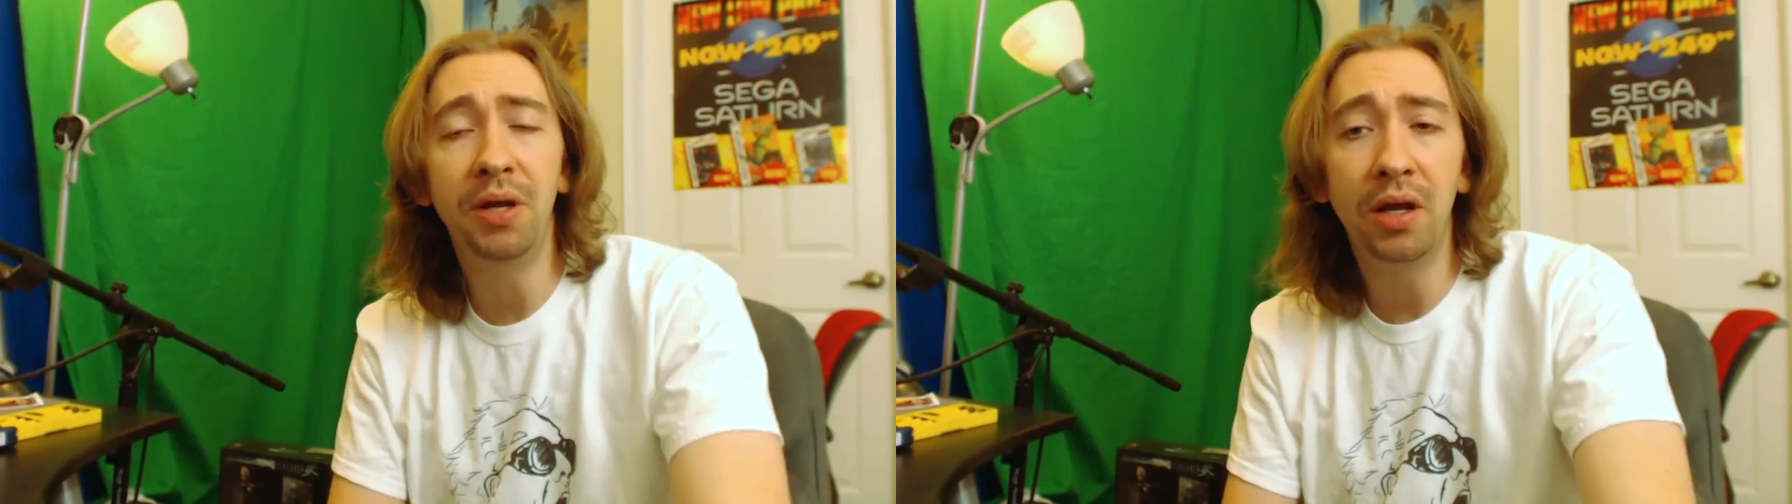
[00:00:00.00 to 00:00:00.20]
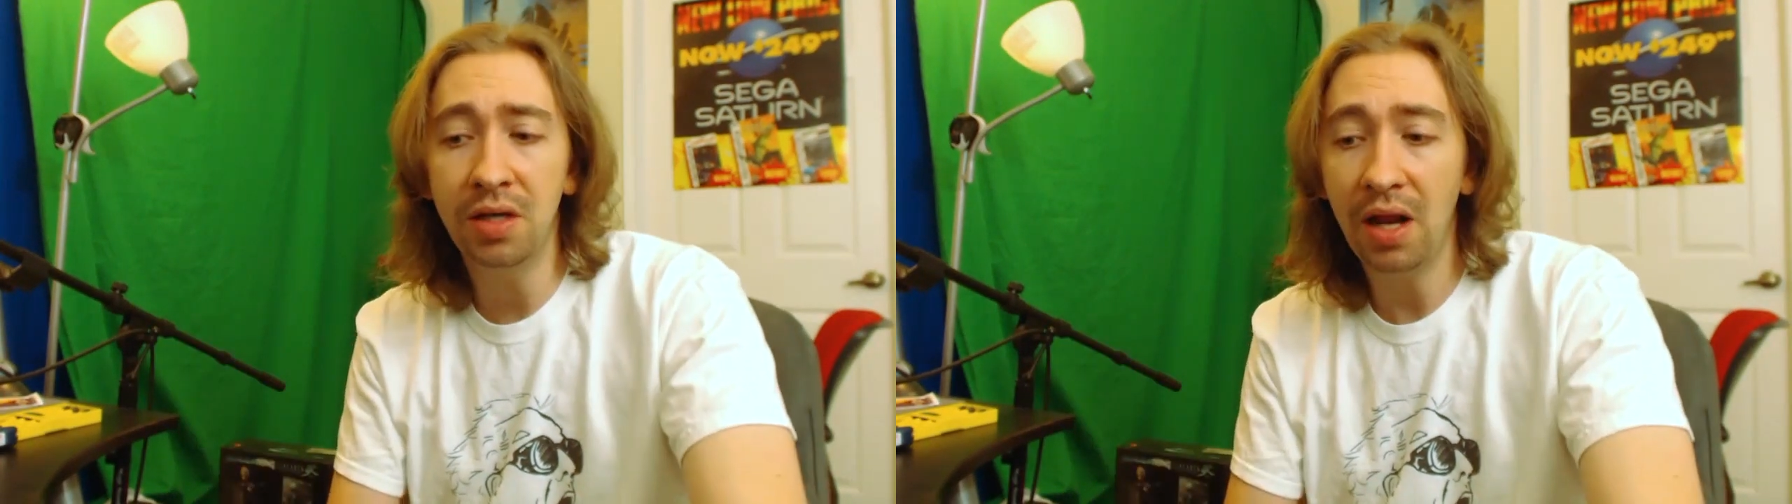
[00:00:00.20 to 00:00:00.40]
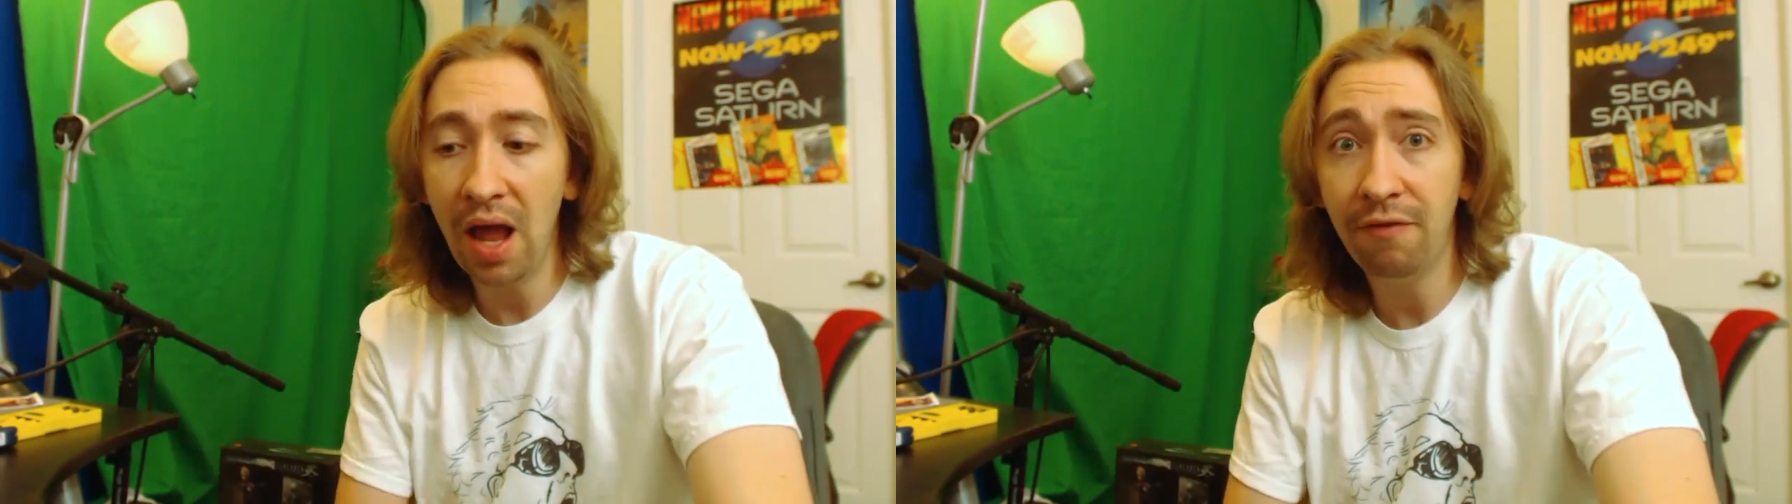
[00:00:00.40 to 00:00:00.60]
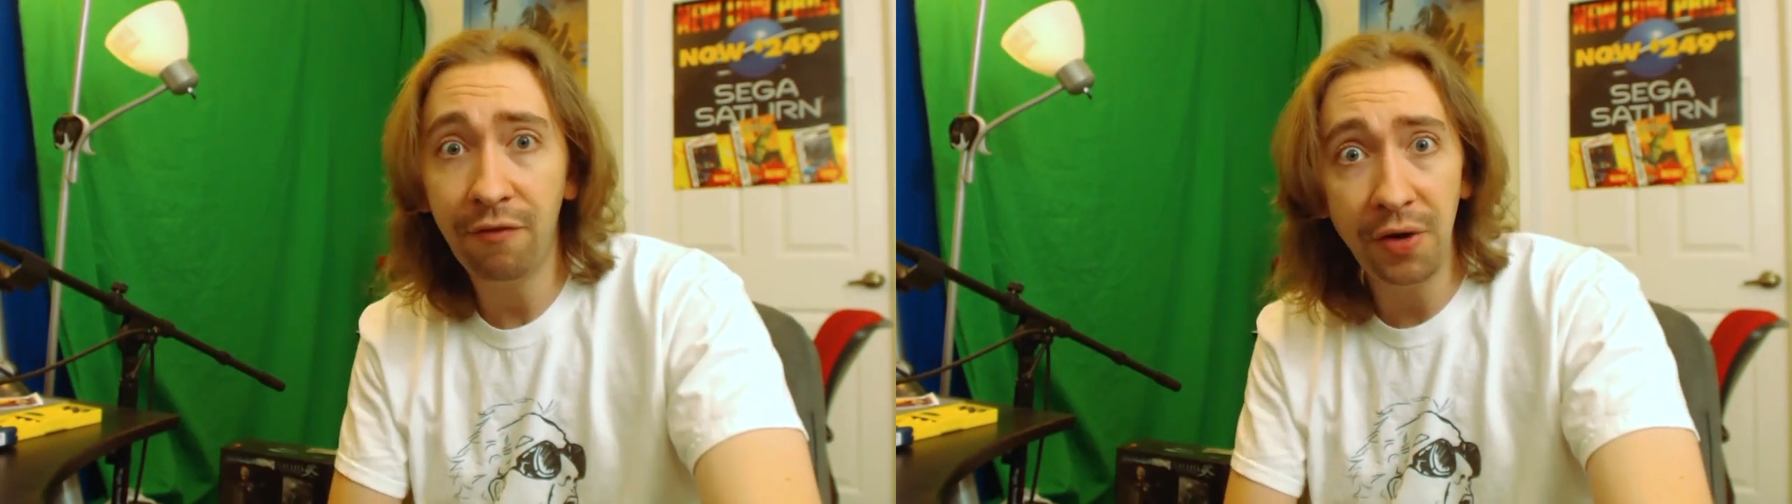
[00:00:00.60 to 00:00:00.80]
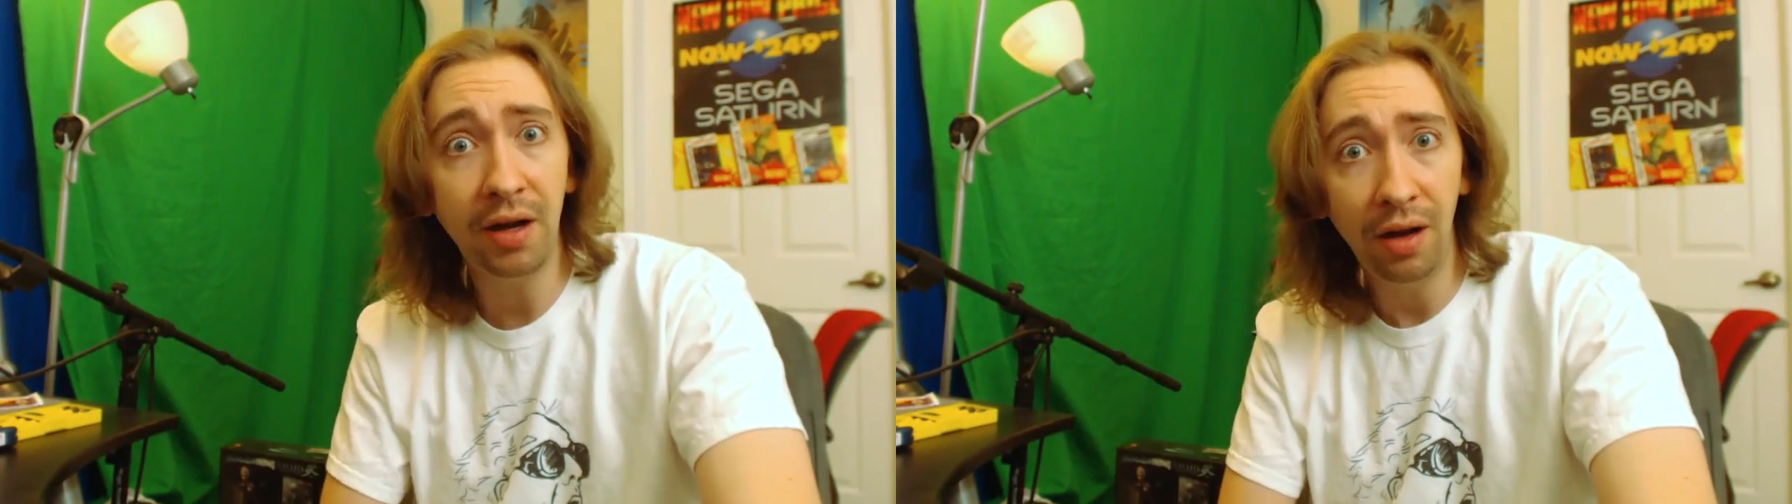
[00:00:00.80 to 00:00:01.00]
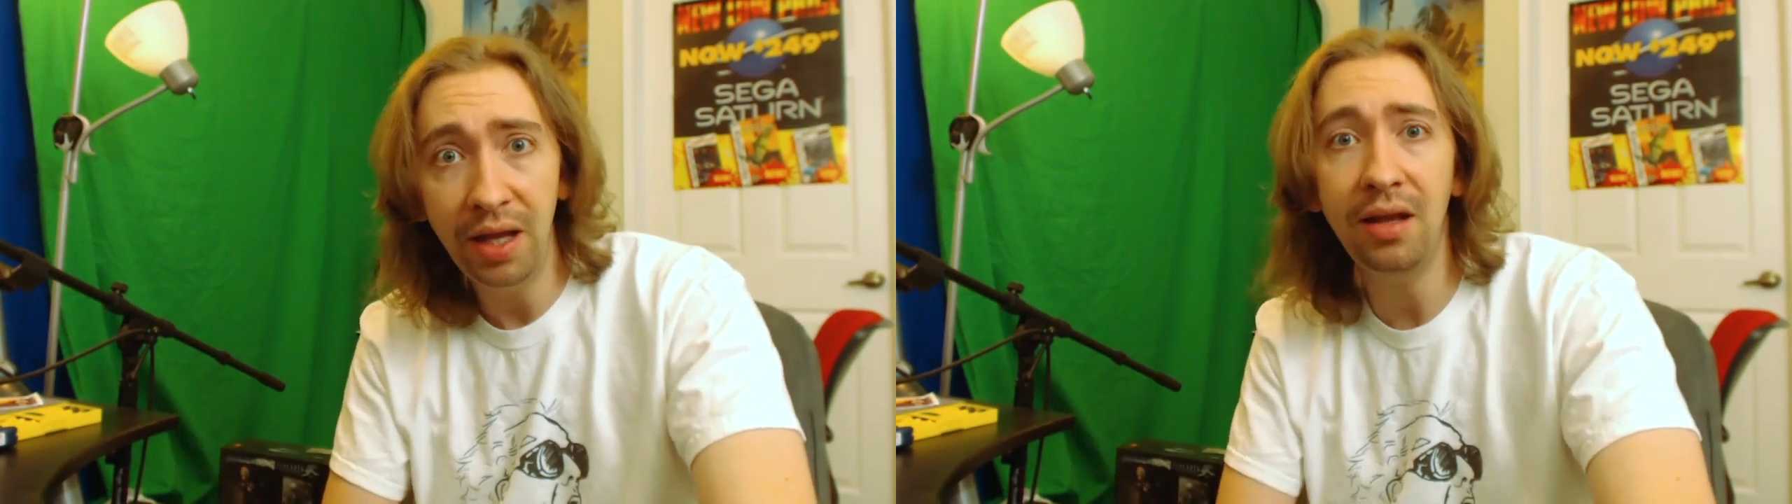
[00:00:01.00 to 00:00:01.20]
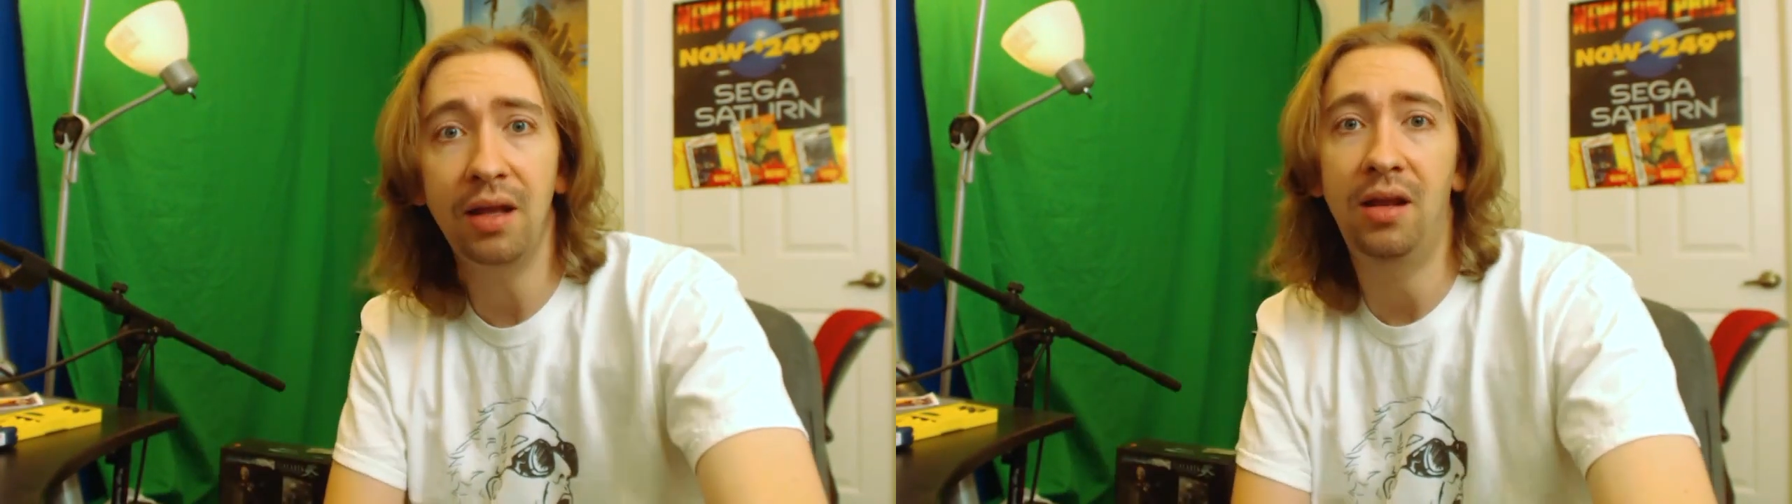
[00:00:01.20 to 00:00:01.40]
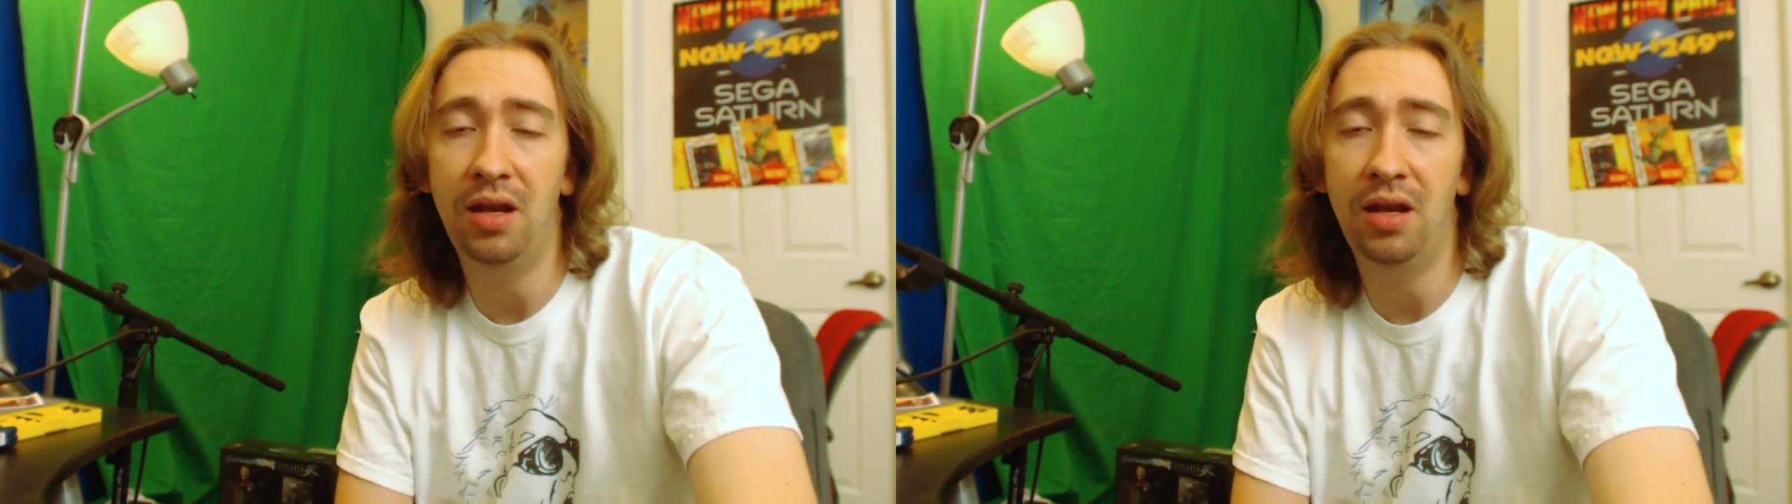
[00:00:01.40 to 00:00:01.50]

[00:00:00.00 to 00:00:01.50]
because it had freaking Link in it,